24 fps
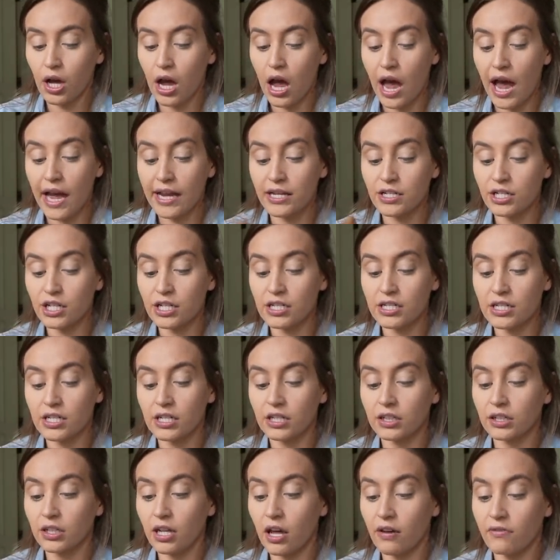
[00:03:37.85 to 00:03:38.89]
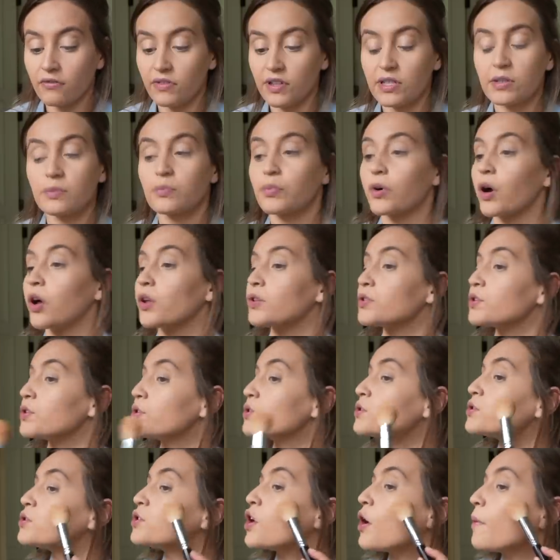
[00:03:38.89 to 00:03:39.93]
I just love this bronzer
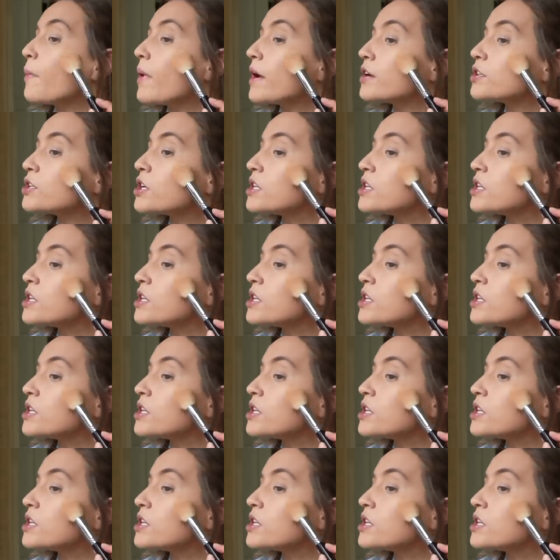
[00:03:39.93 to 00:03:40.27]
so much.